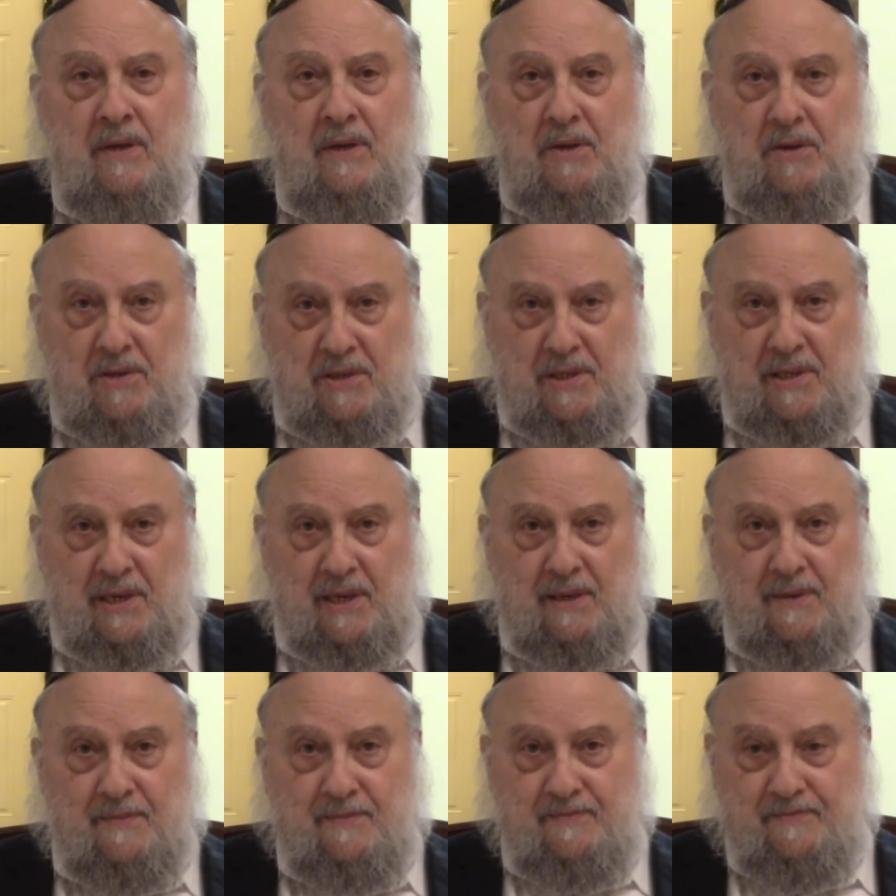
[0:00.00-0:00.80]
You
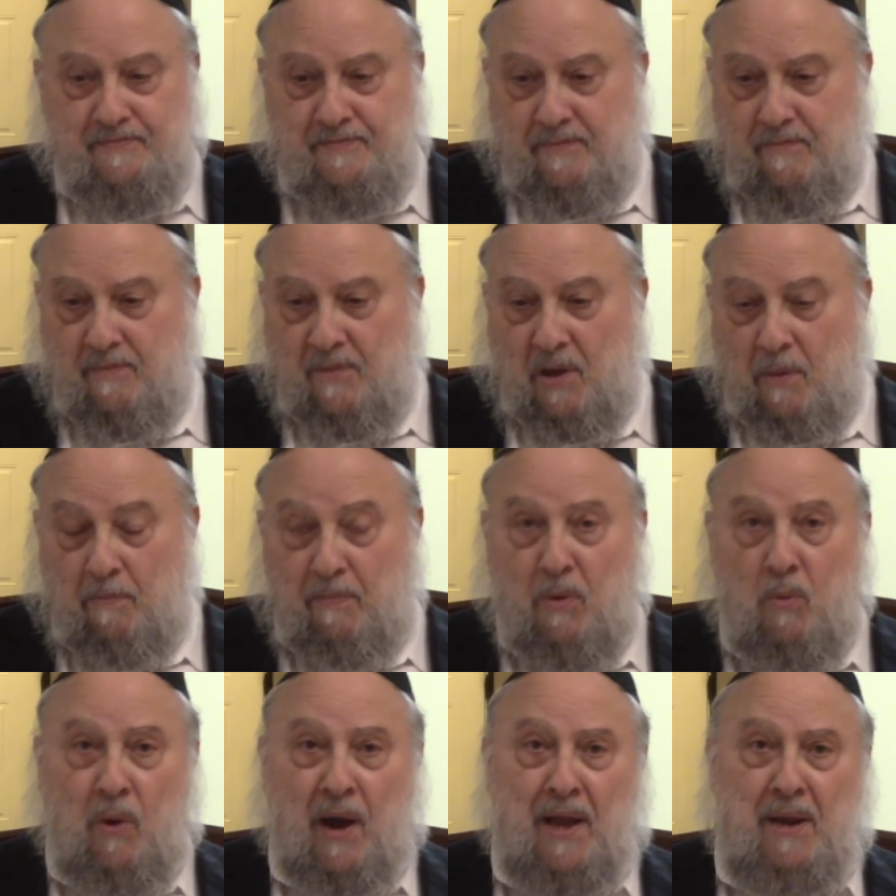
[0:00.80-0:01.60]
see?
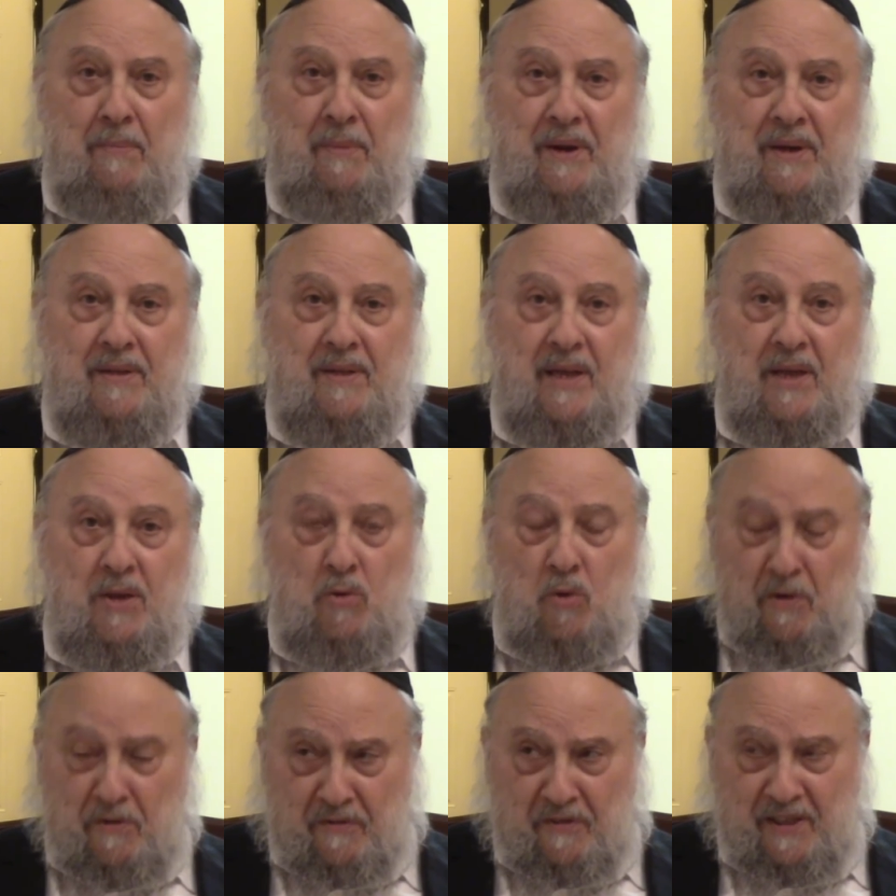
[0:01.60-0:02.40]
But wait a minute. In
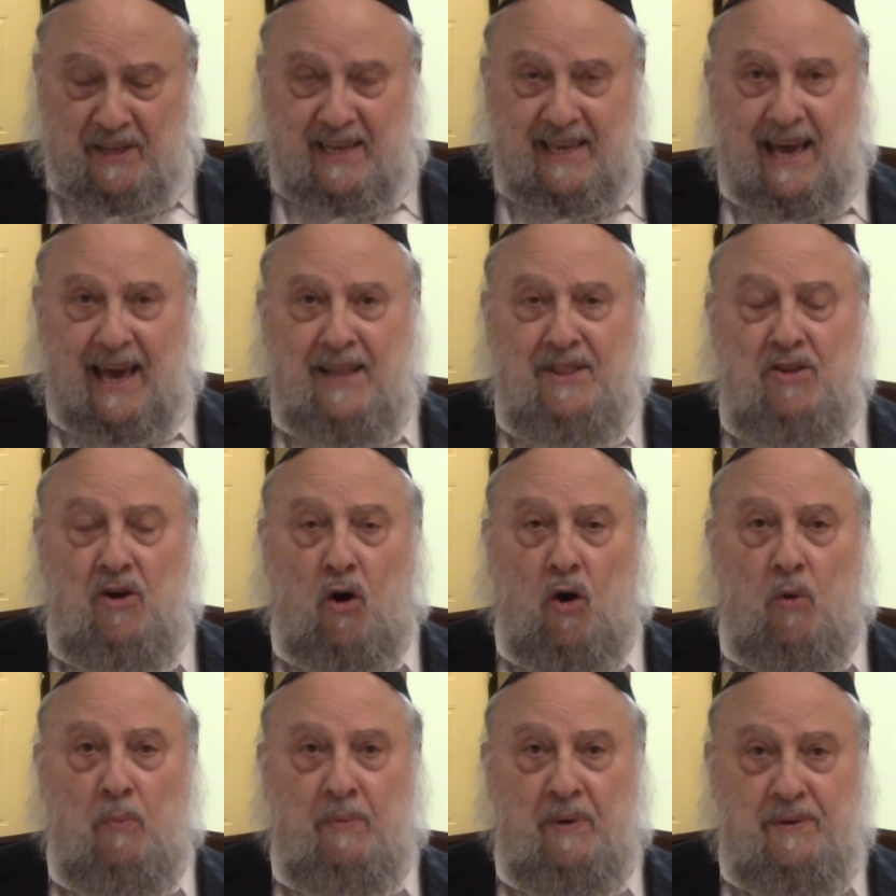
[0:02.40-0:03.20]
order for the gate to
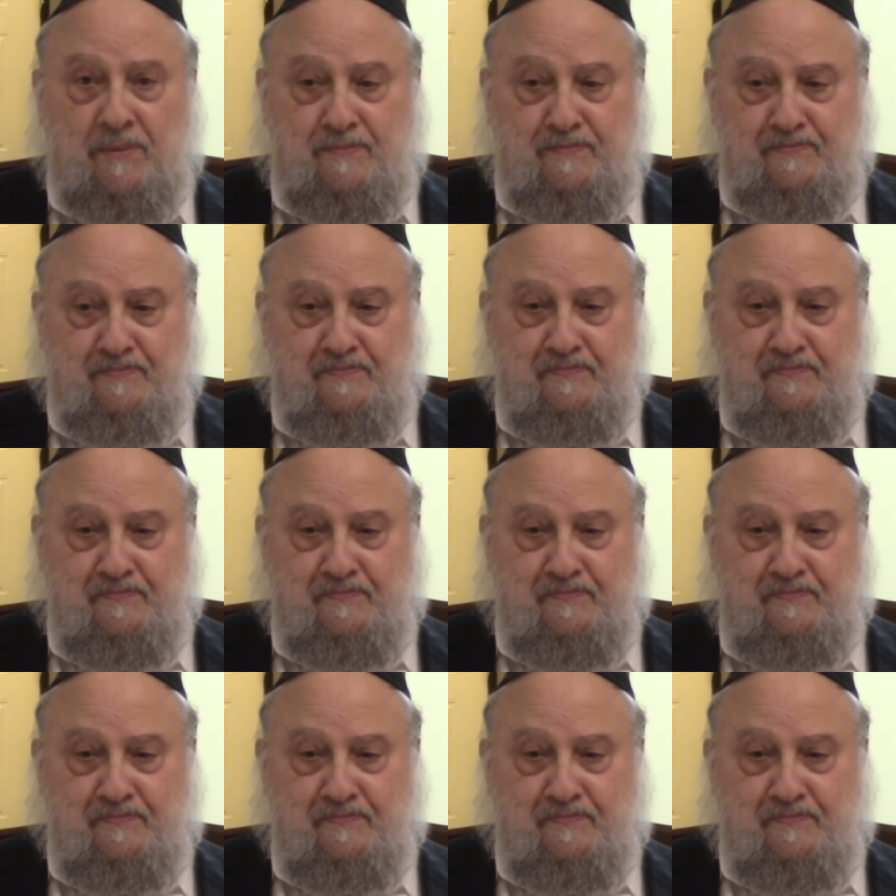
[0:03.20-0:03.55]
open,